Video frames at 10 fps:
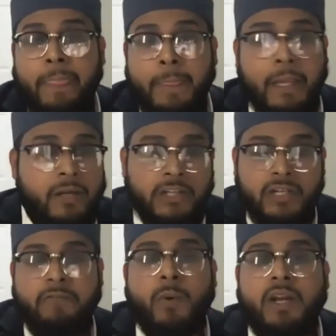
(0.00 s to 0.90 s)
That each and
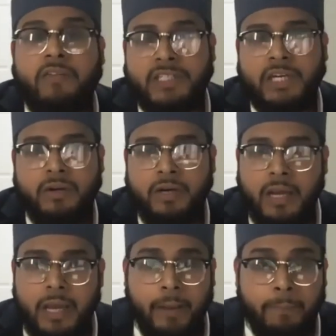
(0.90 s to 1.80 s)
every one of us here,
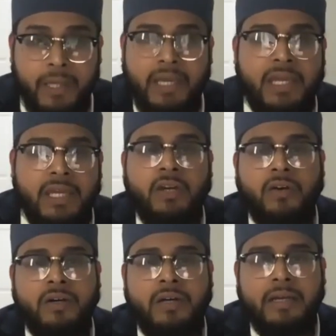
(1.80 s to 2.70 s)
being
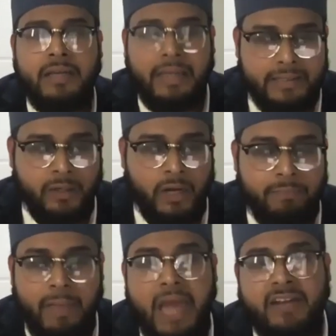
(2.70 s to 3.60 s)
here, it, you know, it
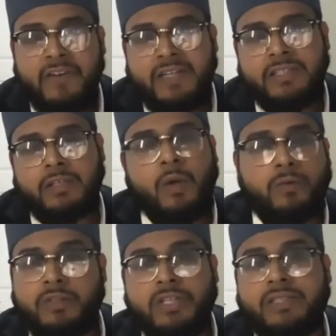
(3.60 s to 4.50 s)
manifests
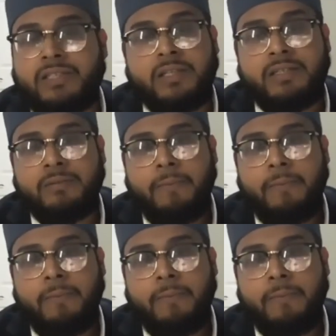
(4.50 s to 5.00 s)
social justice.